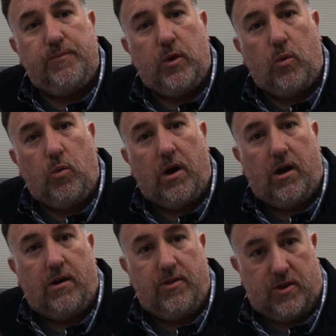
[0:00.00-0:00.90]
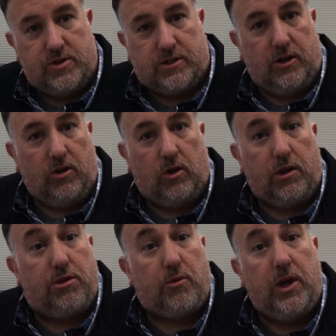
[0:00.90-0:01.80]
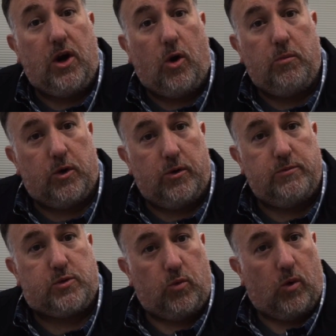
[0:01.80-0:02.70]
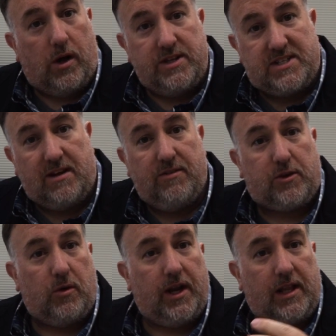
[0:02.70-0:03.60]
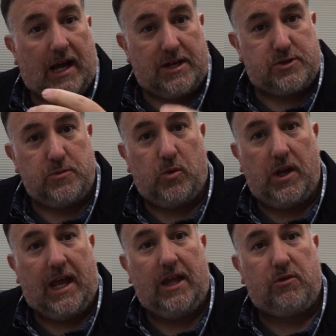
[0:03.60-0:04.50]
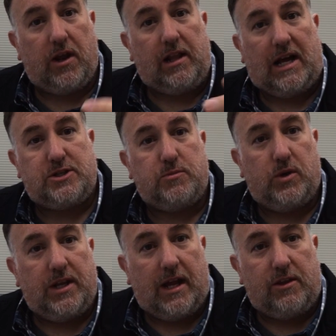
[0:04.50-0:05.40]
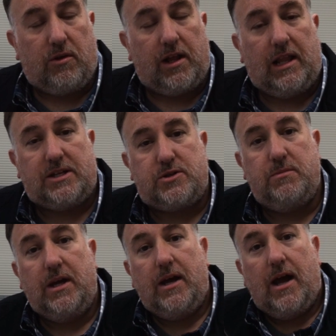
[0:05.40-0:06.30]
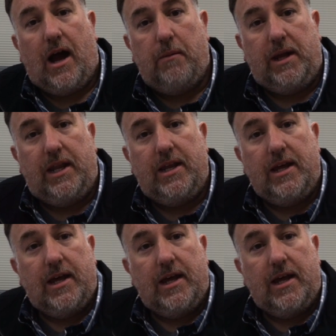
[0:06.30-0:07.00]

where there's literally only 3 homerooms, one 7th grade classroom, one 8th grade classroom, one 9th grade classroom. I mean,